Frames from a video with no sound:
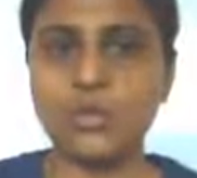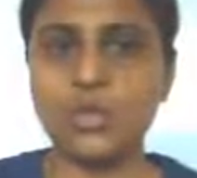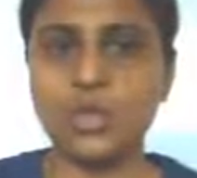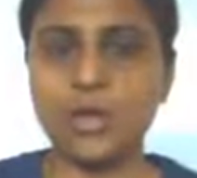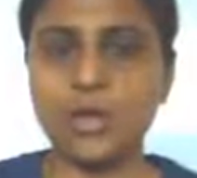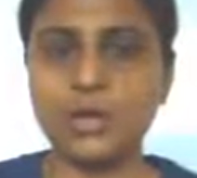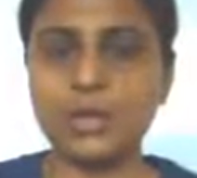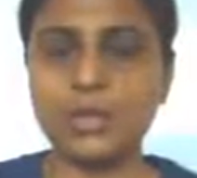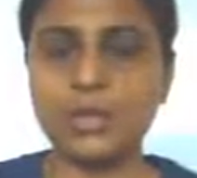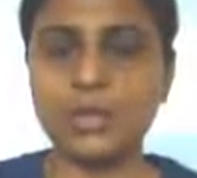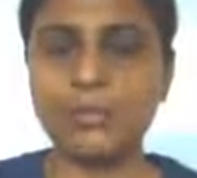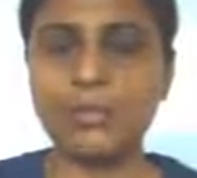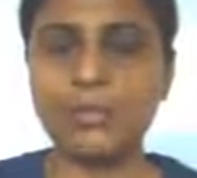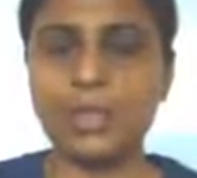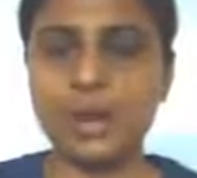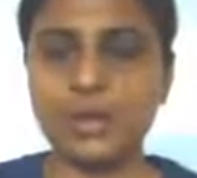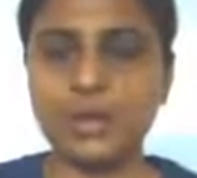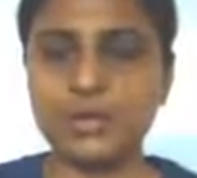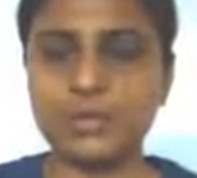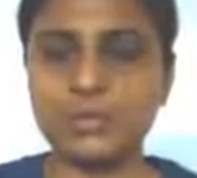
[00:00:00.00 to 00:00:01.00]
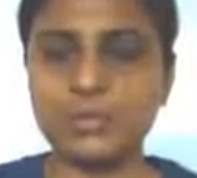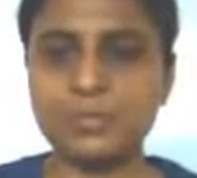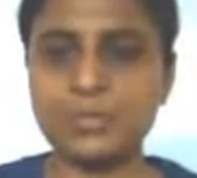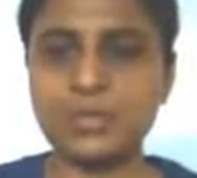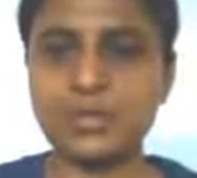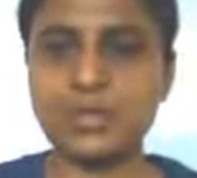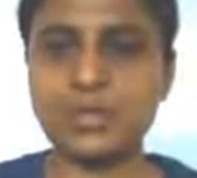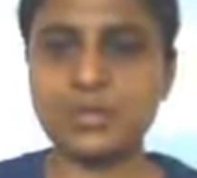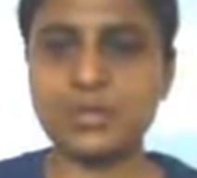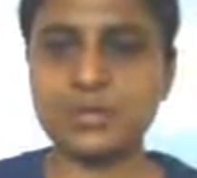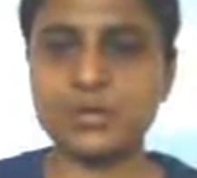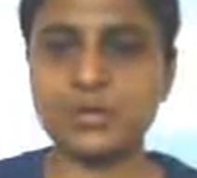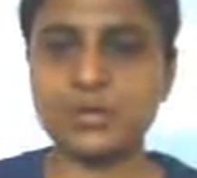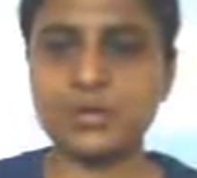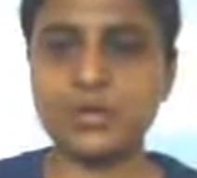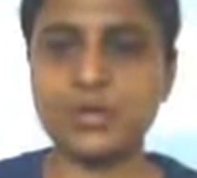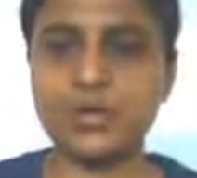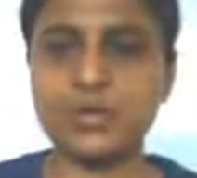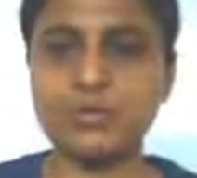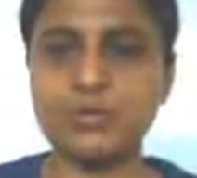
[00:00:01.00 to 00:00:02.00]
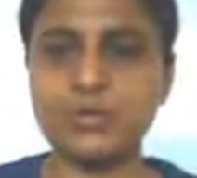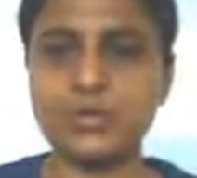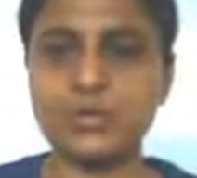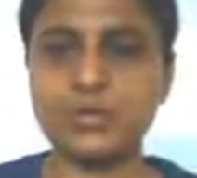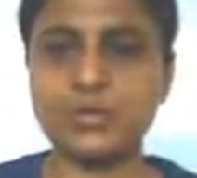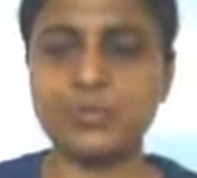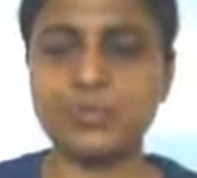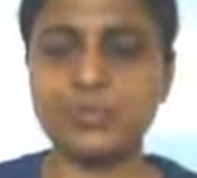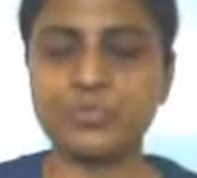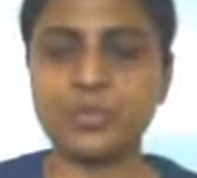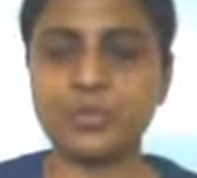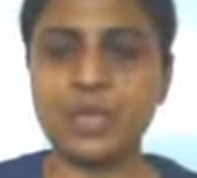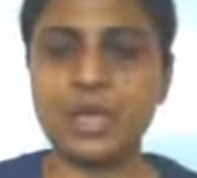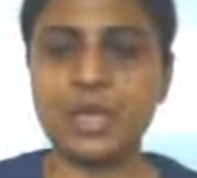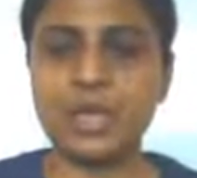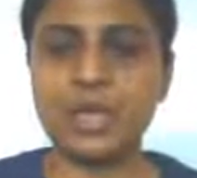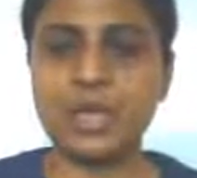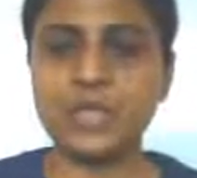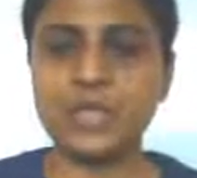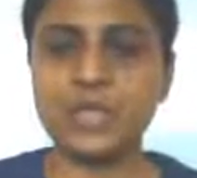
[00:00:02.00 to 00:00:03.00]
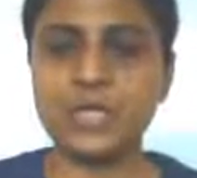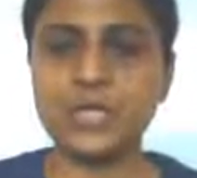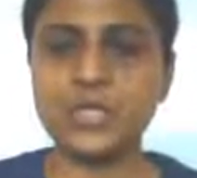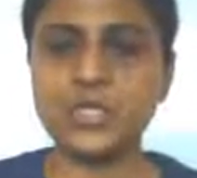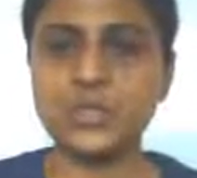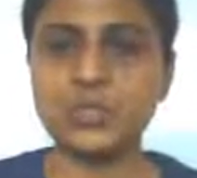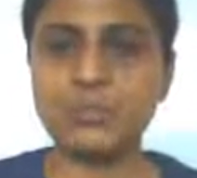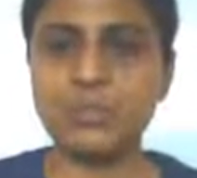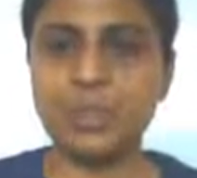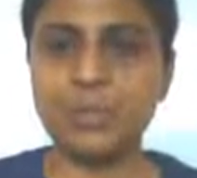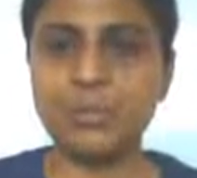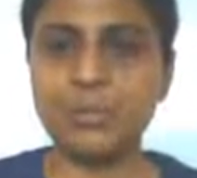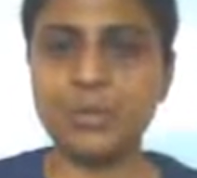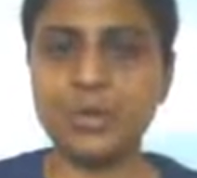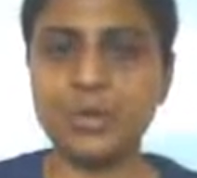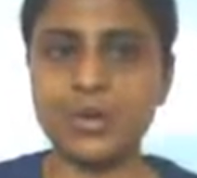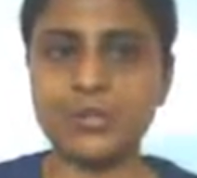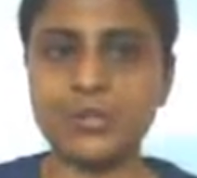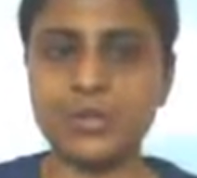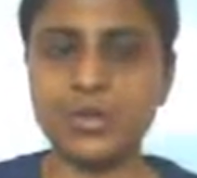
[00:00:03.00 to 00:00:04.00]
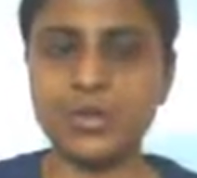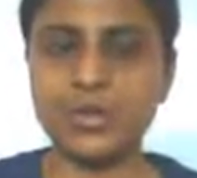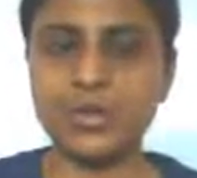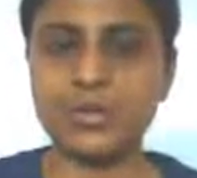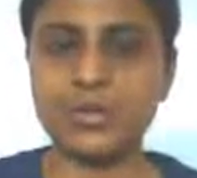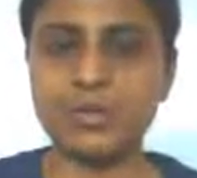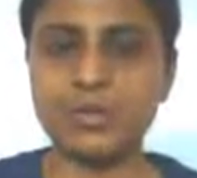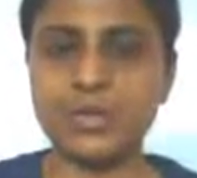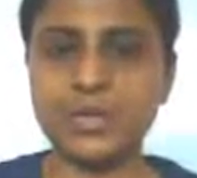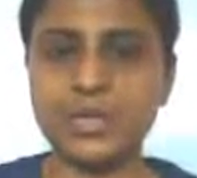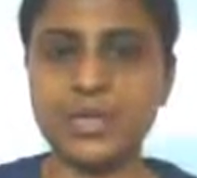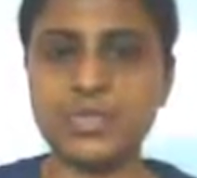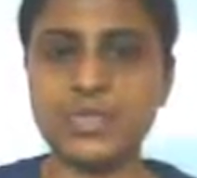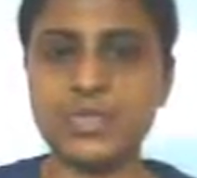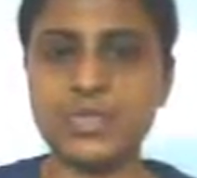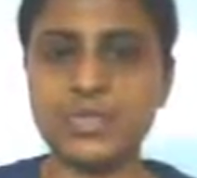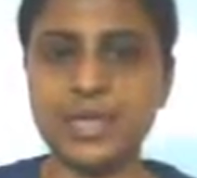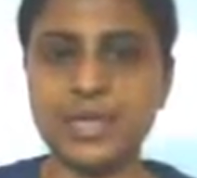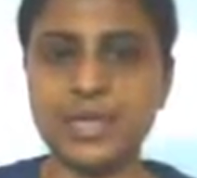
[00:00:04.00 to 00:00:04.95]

all the participants are confirmed, each member of the group is sent